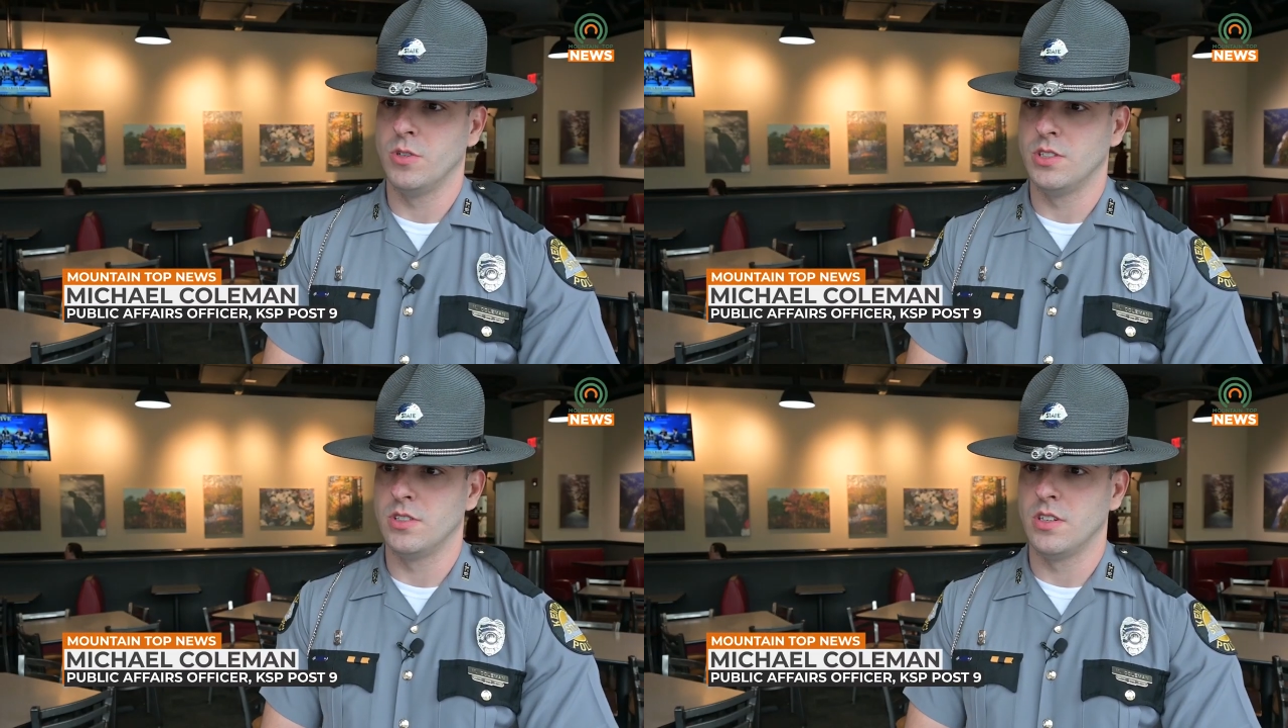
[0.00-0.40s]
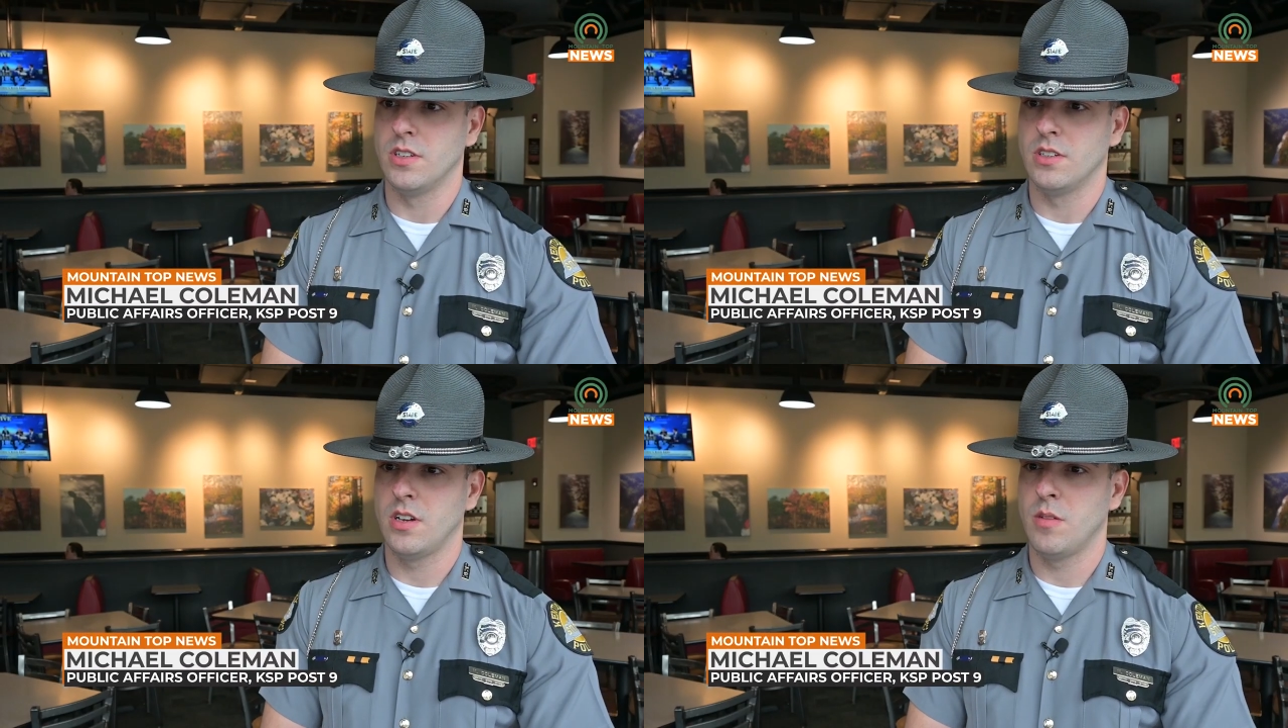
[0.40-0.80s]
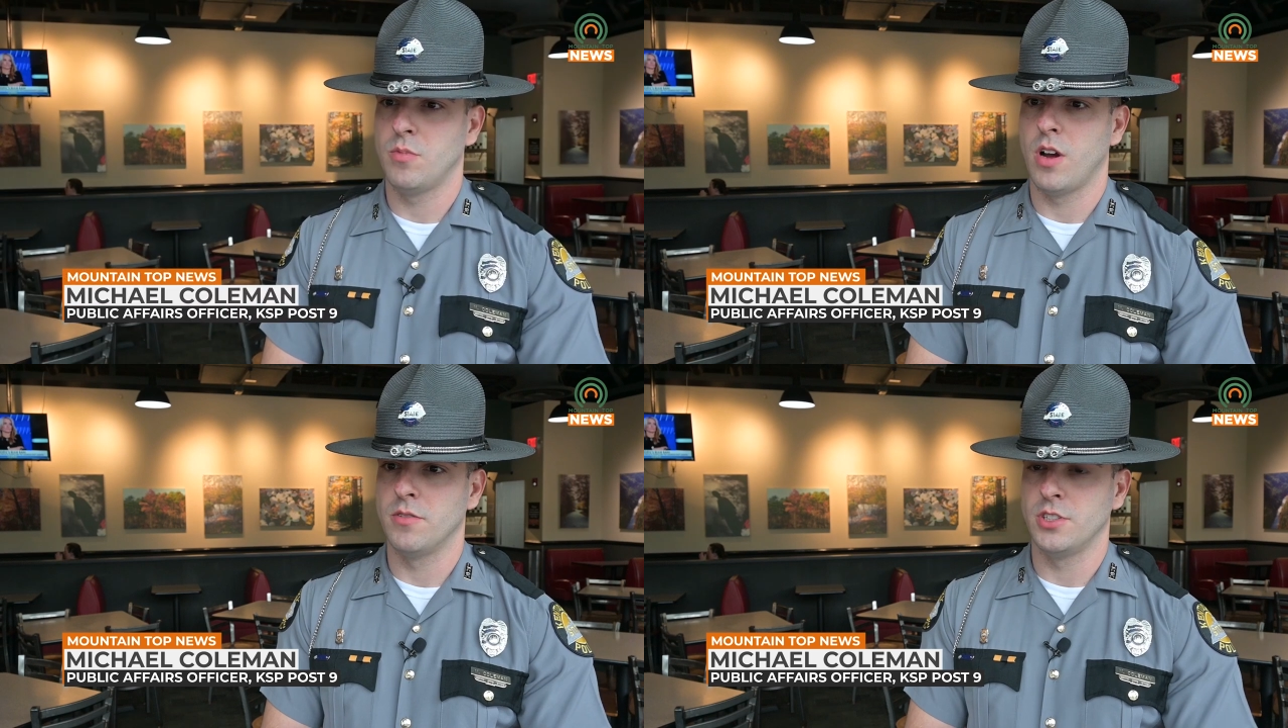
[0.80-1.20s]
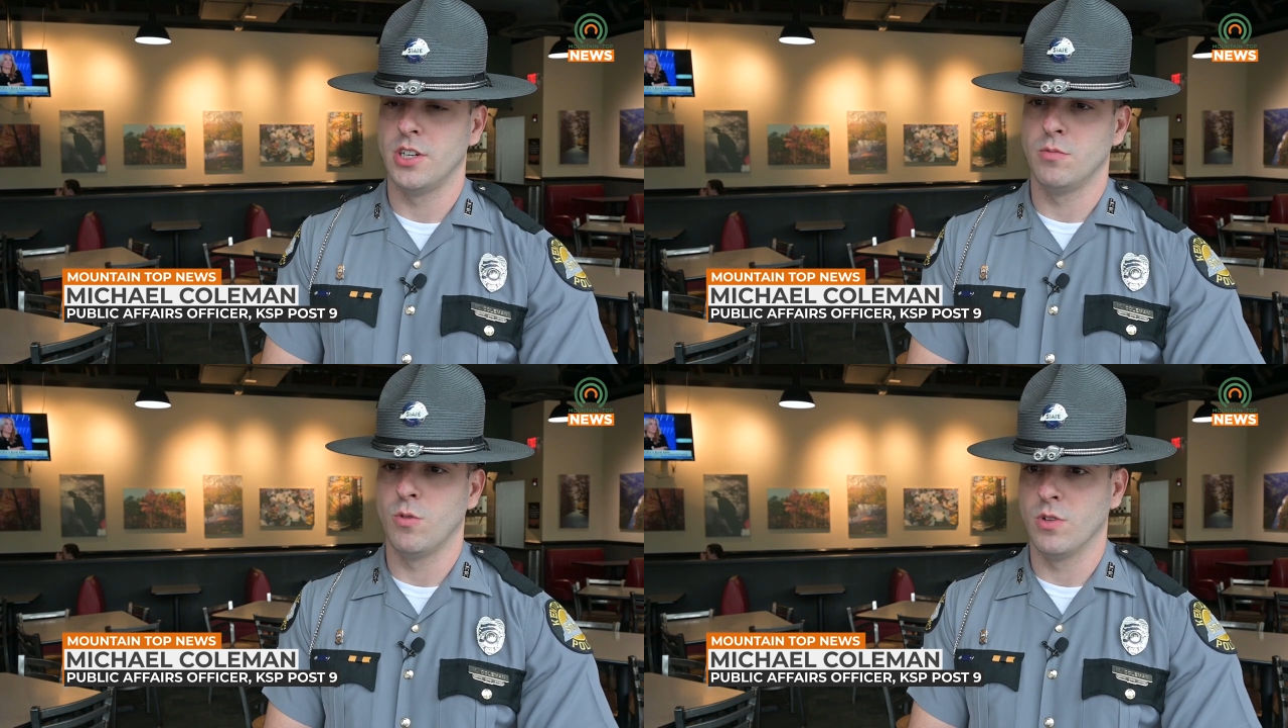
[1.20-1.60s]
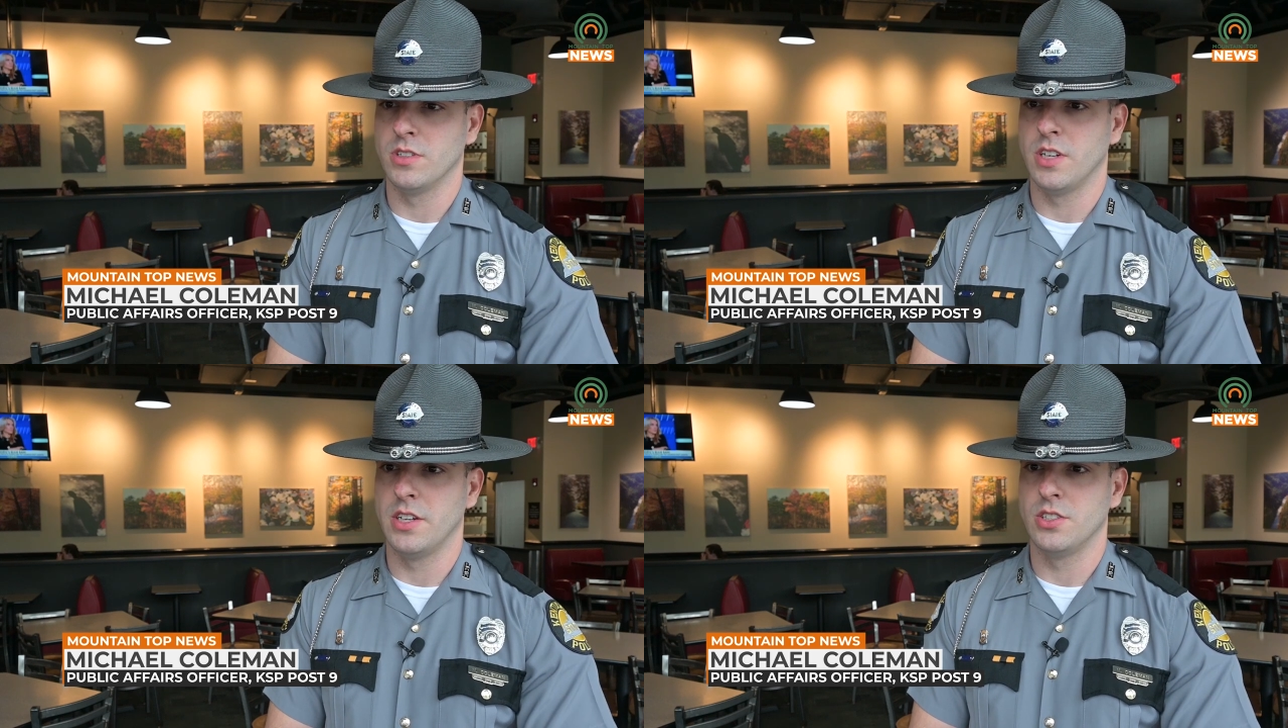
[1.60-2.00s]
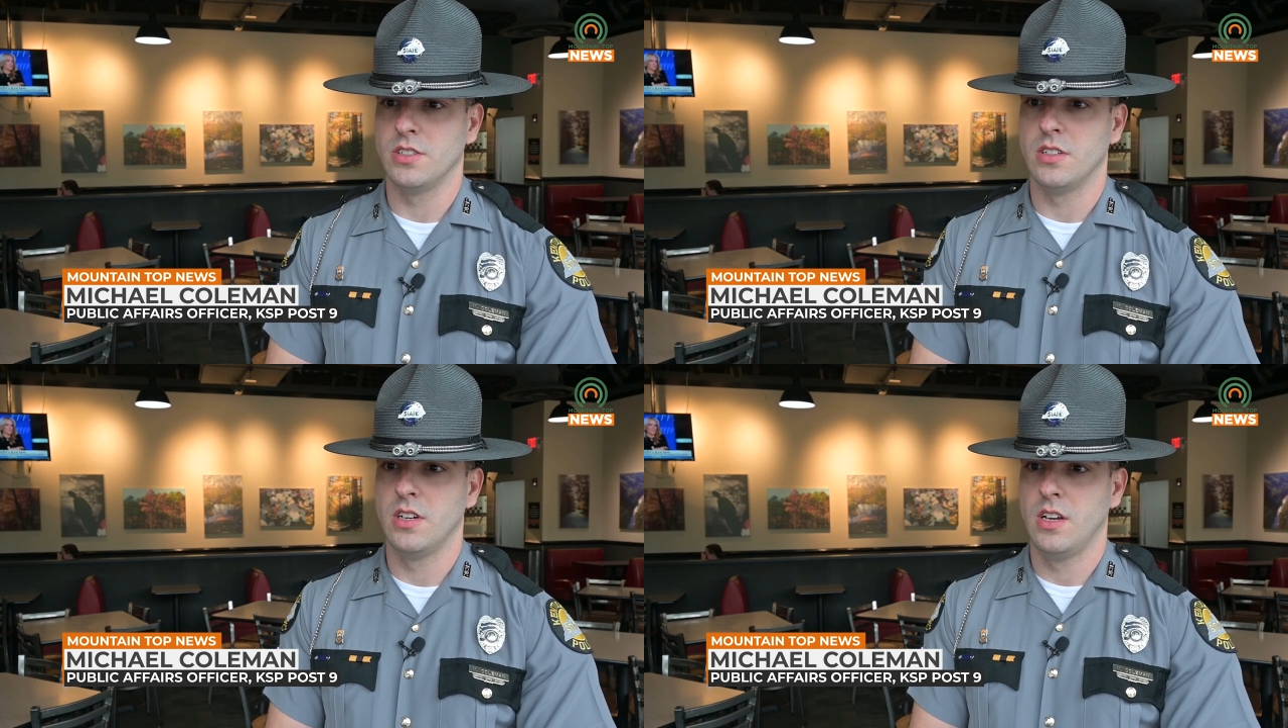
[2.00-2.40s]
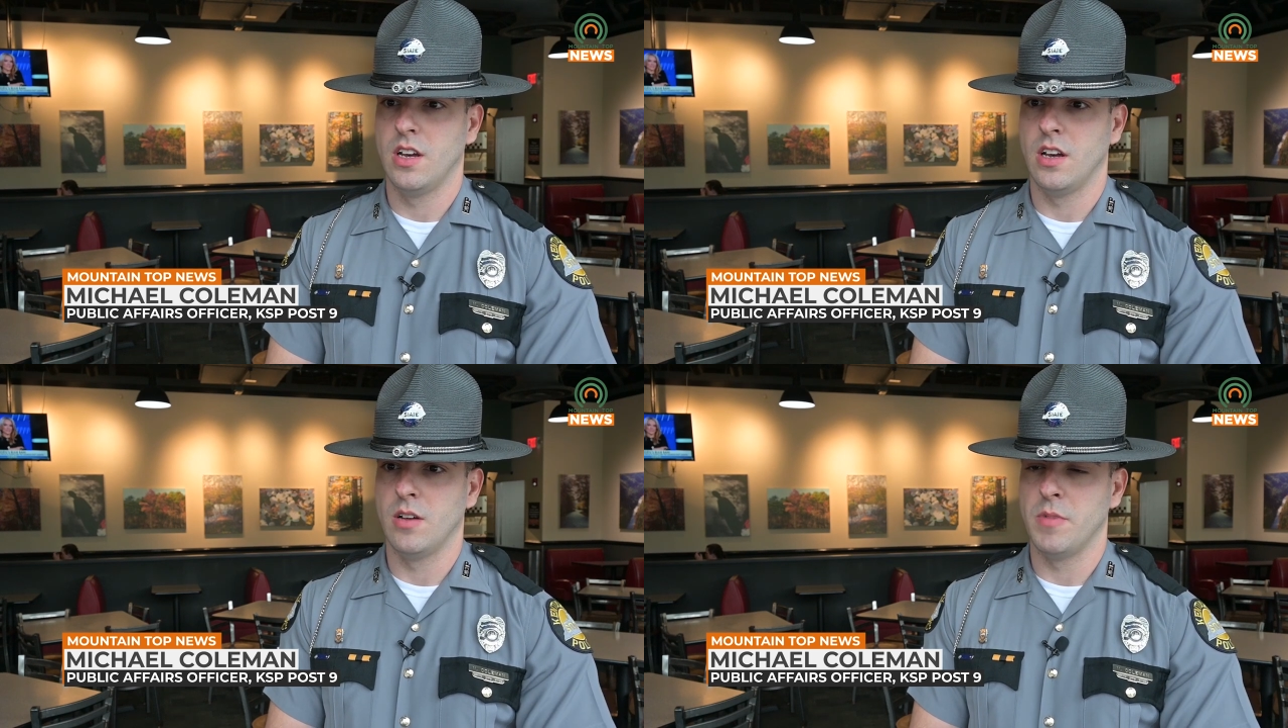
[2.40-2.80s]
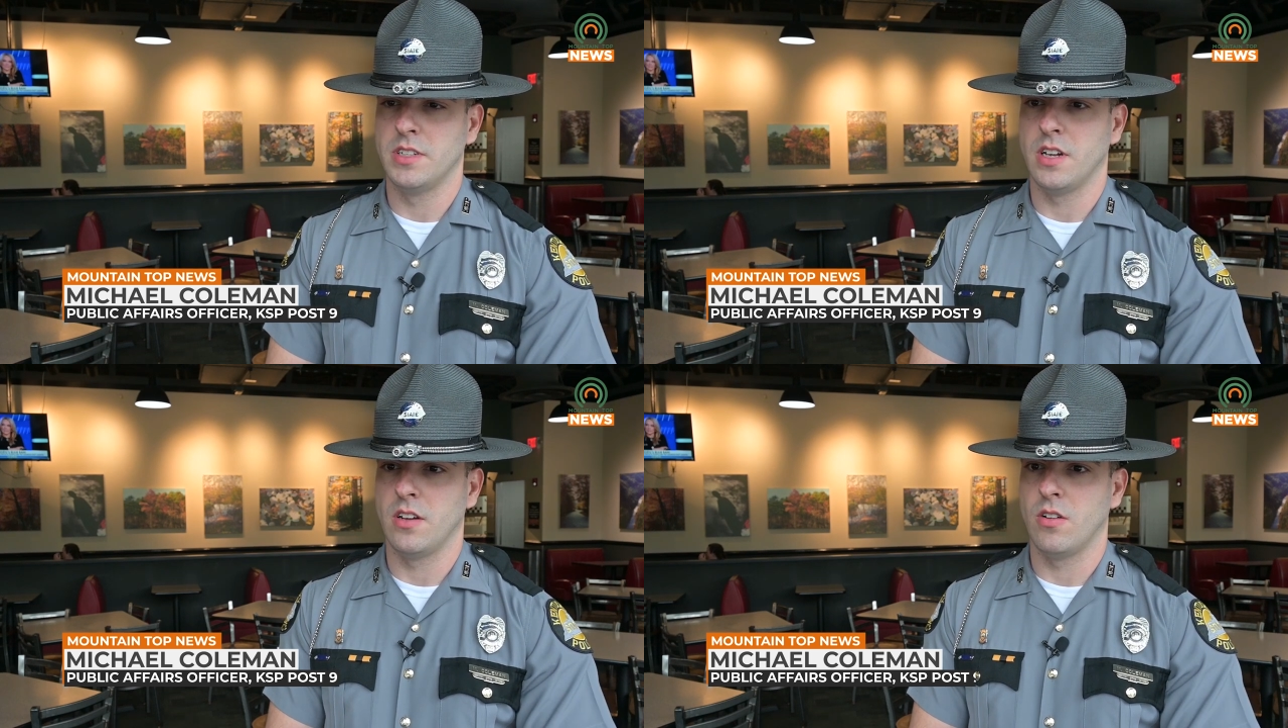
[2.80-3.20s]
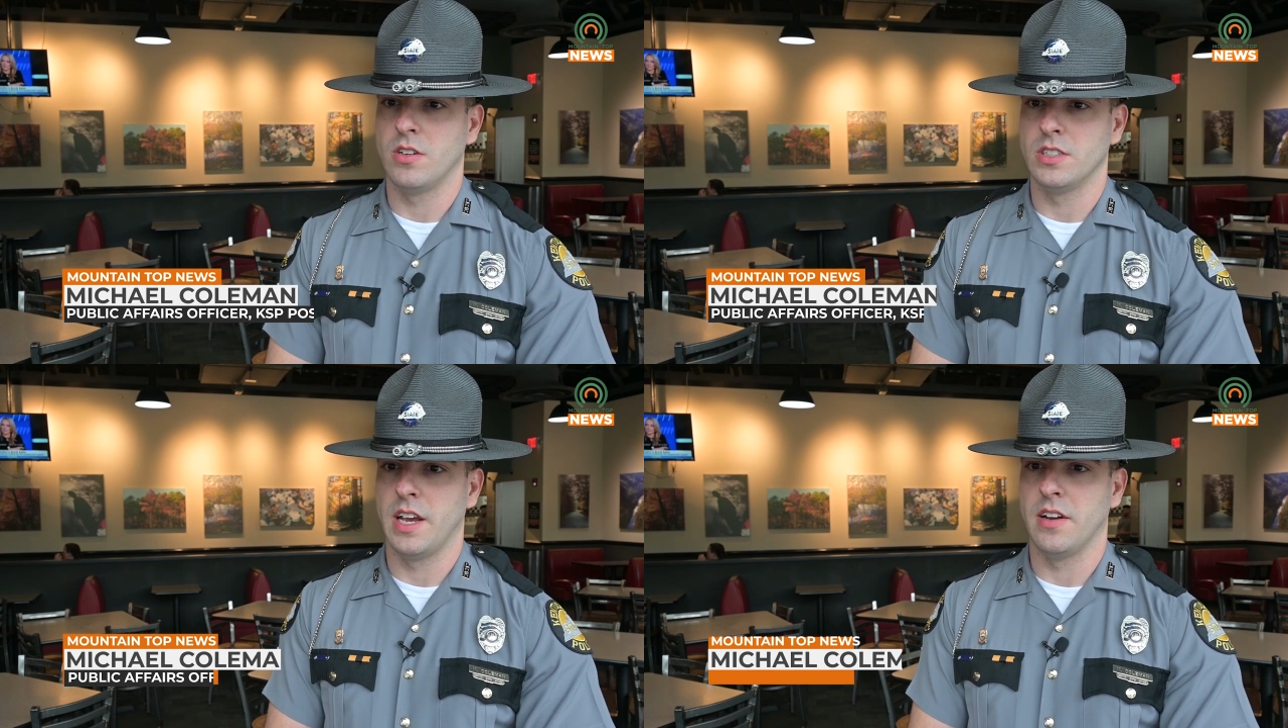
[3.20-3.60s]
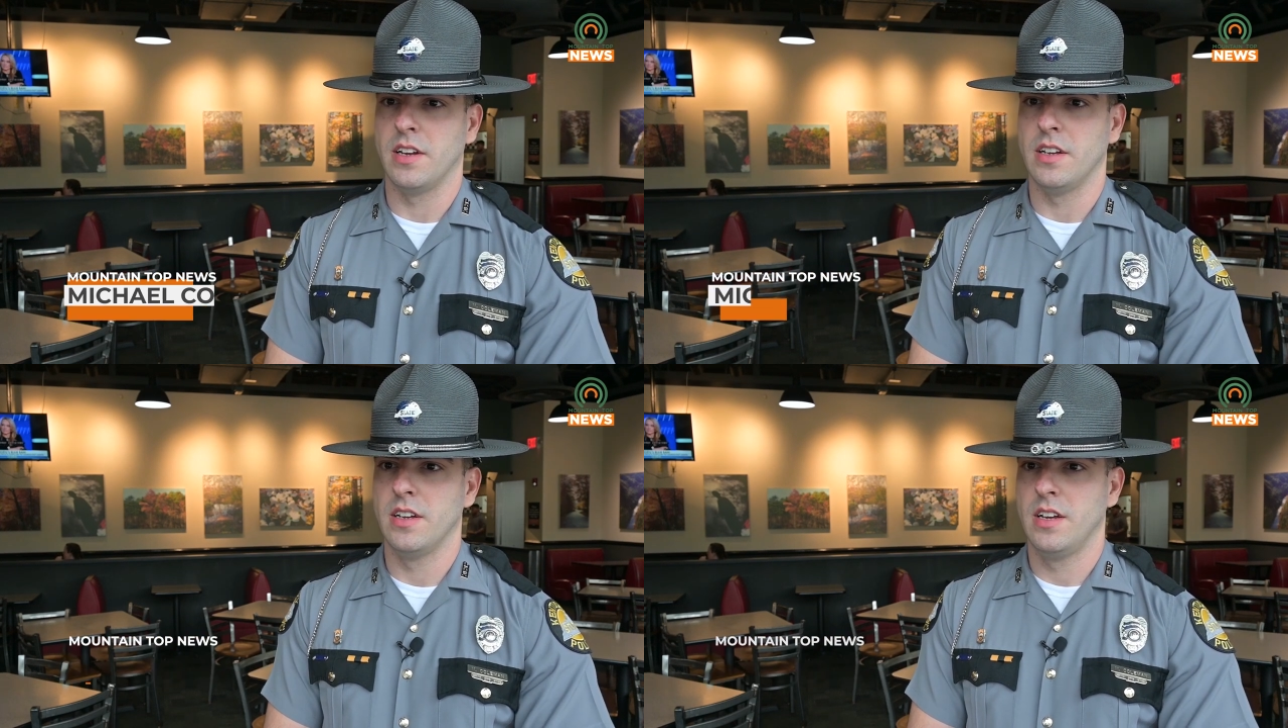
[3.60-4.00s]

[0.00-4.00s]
which is a nonprofit charitable organization uh, based out of Lawrence County.